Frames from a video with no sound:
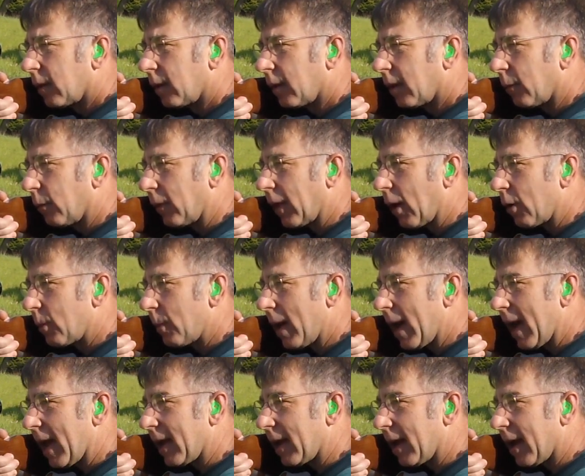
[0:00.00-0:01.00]
Without a
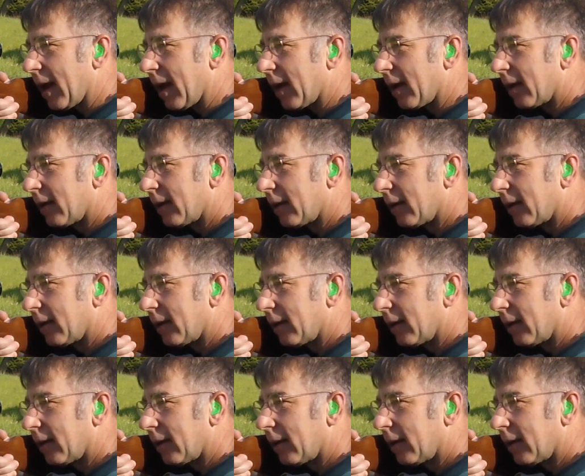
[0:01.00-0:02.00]
mag, yeah.
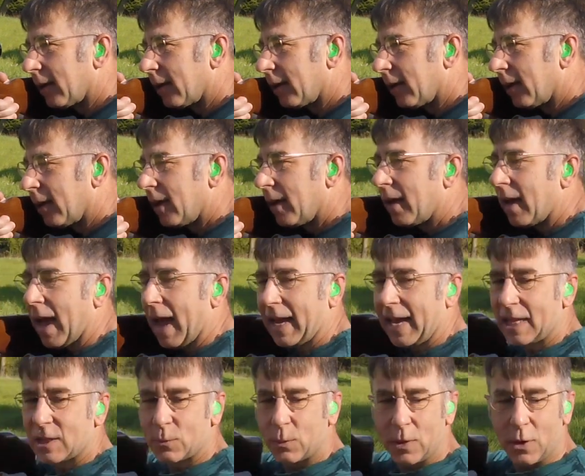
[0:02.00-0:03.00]
I
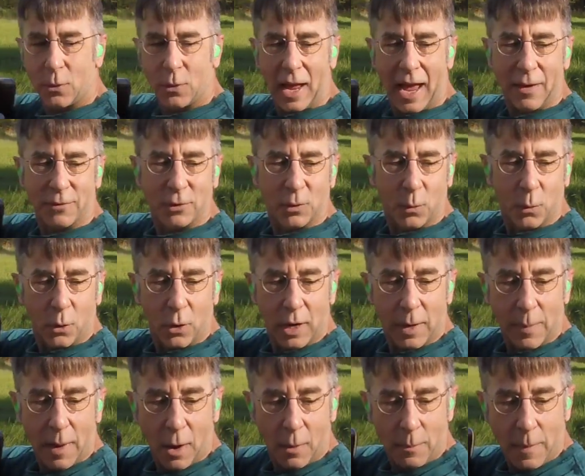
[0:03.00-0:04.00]
guess we don't have to worry
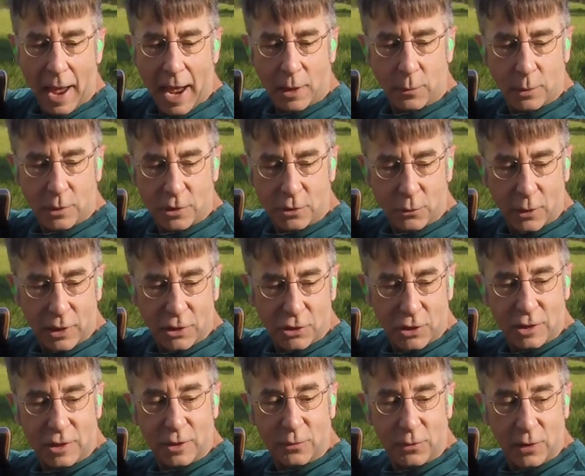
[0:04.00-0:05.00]
about mag
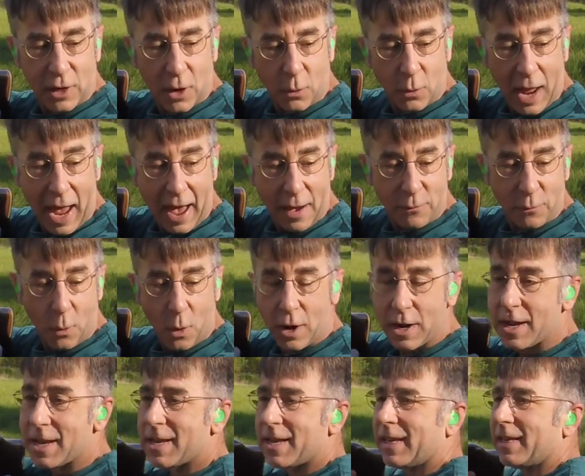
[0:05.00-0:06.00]
restrictions if you don't have
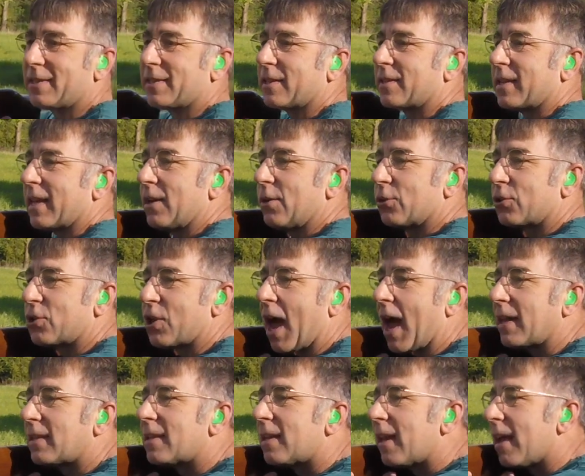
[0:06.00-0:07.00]
one. It's a single
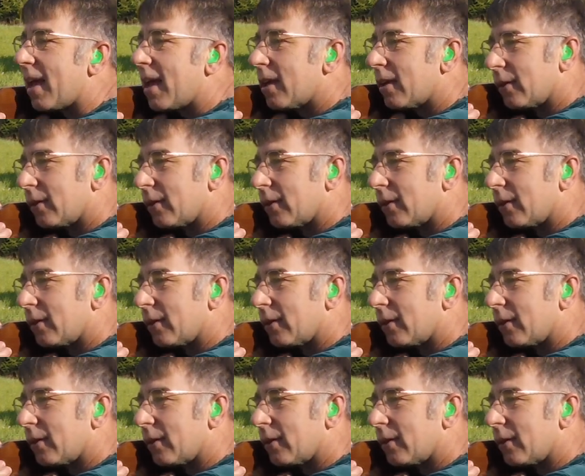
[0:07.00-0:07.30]
shot today.